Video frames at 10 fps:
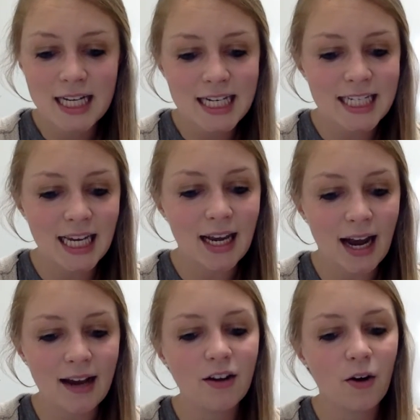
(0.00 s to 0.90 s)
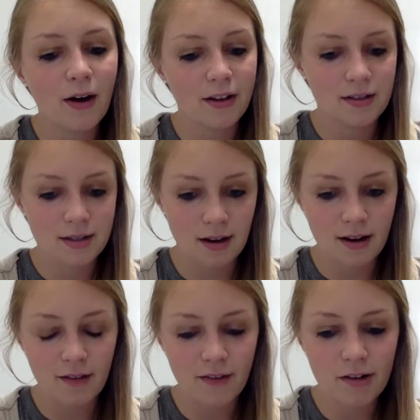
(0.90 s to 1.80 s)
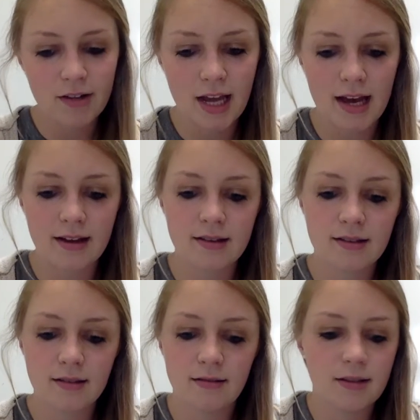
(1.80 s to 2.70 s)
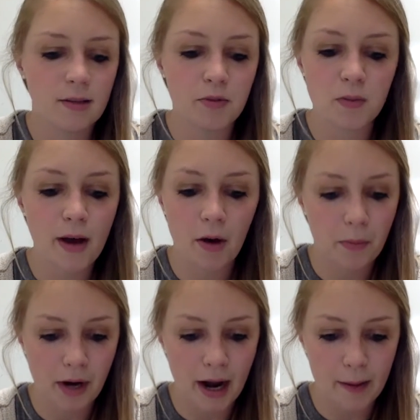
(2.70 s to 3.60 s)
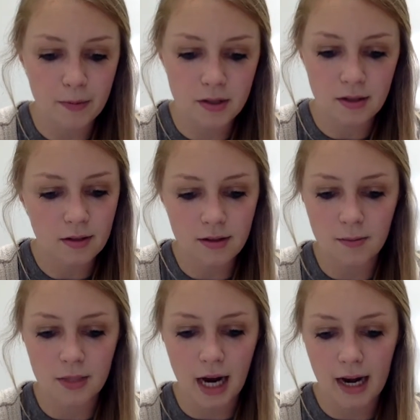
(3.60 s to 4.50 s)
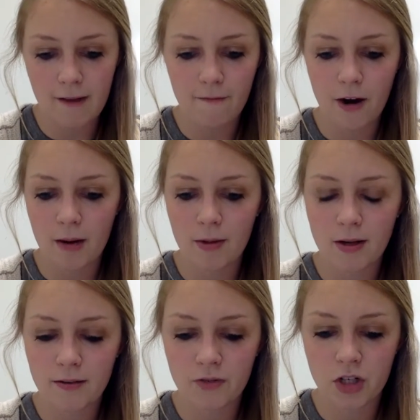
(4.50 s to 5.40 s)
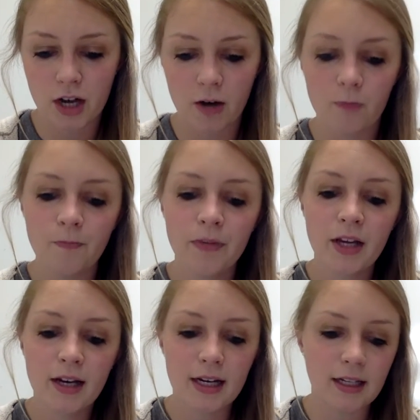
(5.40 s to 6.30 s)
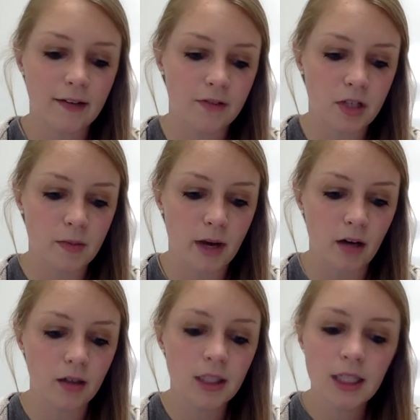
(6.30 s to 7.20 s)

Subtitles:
He did not know how the skunk had found the eggs. Some smell, perhaps, some tiny fragment of shell had left a smell.